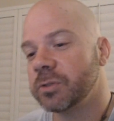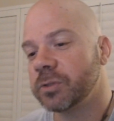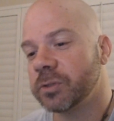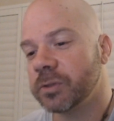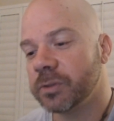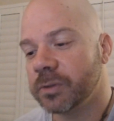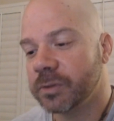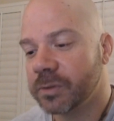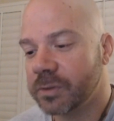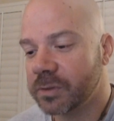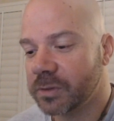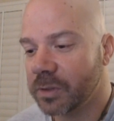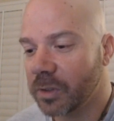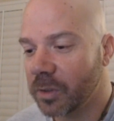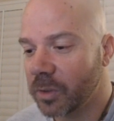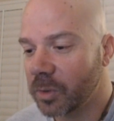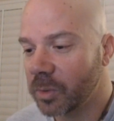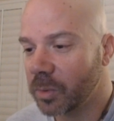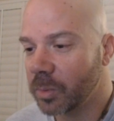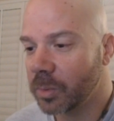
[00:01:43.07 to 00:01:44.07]

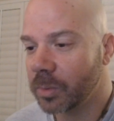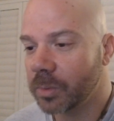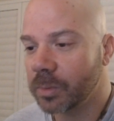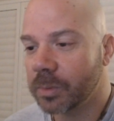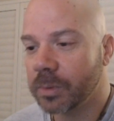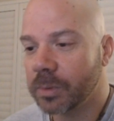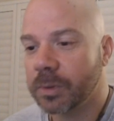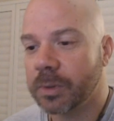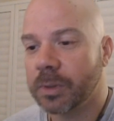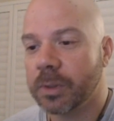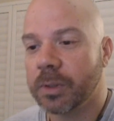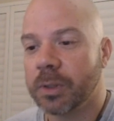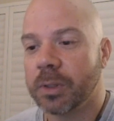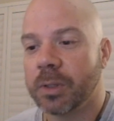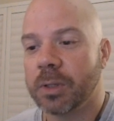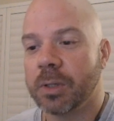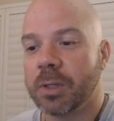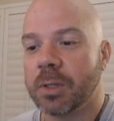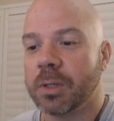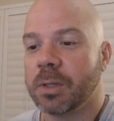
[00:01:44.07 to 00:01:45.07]
So
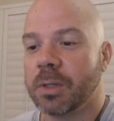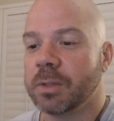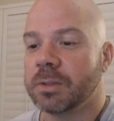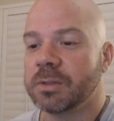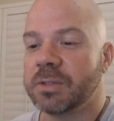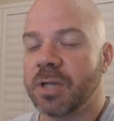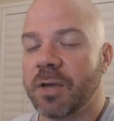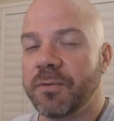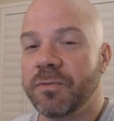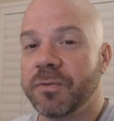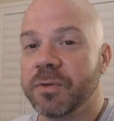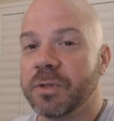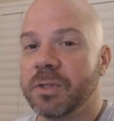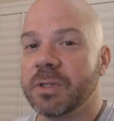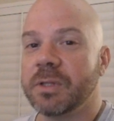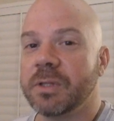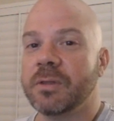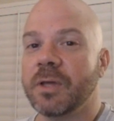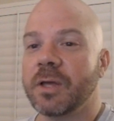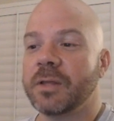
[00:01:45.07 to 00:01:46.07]
definitely
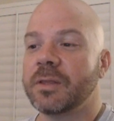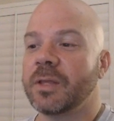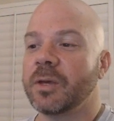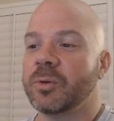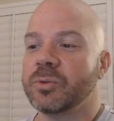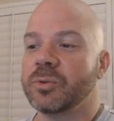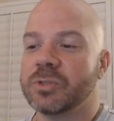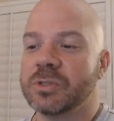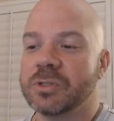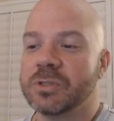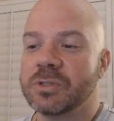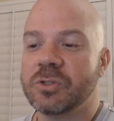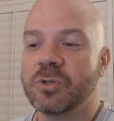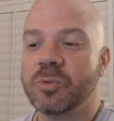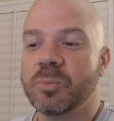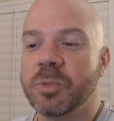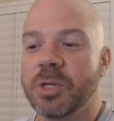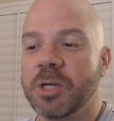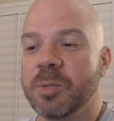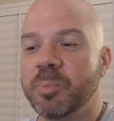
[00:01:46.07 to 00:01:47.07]
thought that was just too many
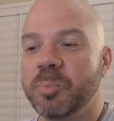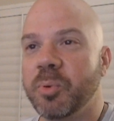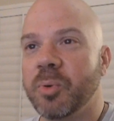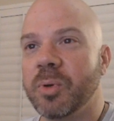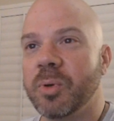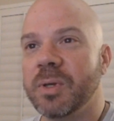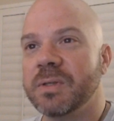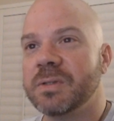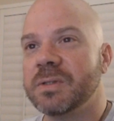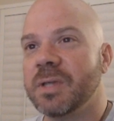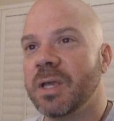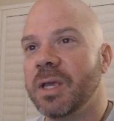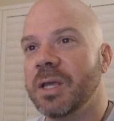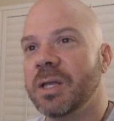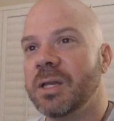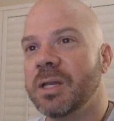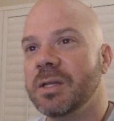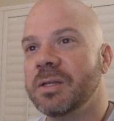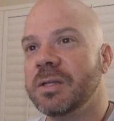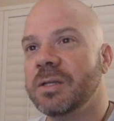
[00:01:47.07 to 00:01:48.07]
points and
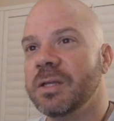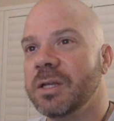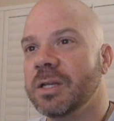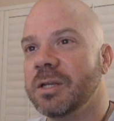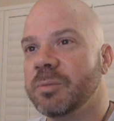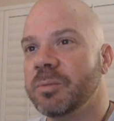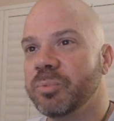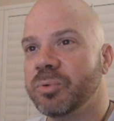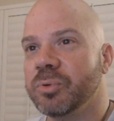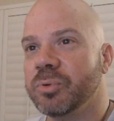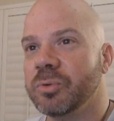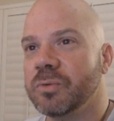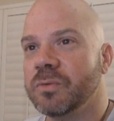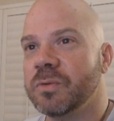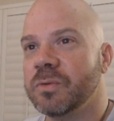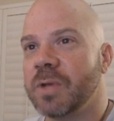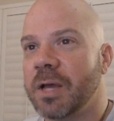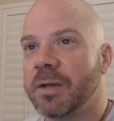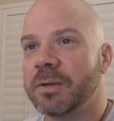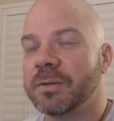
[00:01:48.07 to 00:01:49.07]
indeed it proved
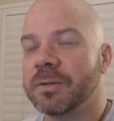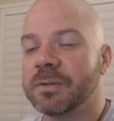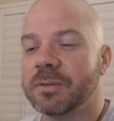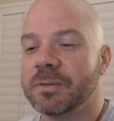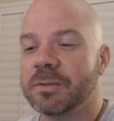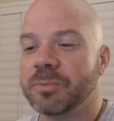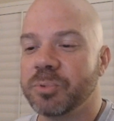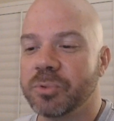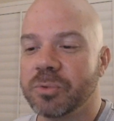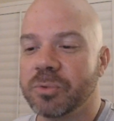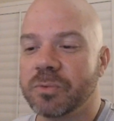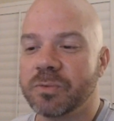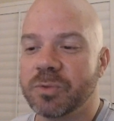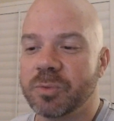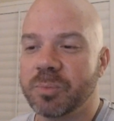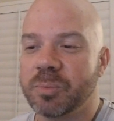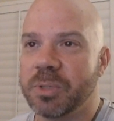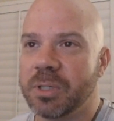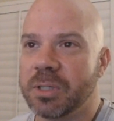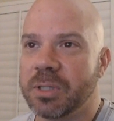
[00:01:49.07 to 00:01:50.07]
out proved to
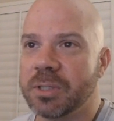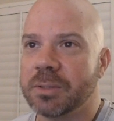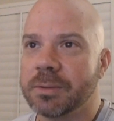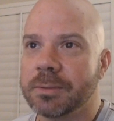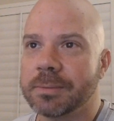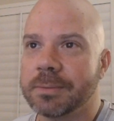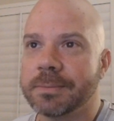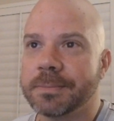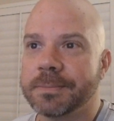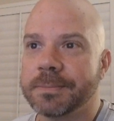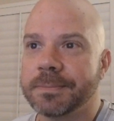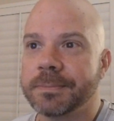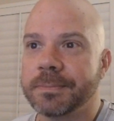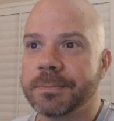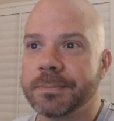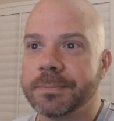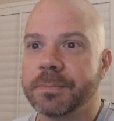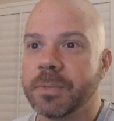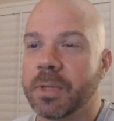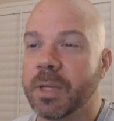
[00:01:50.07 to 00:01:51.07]
be
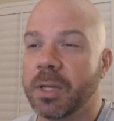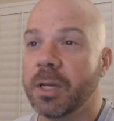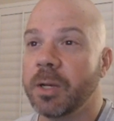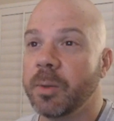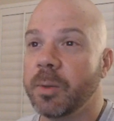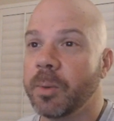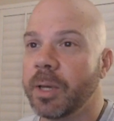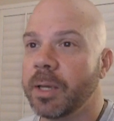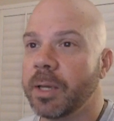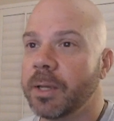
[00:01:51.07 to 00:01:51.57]
anyway.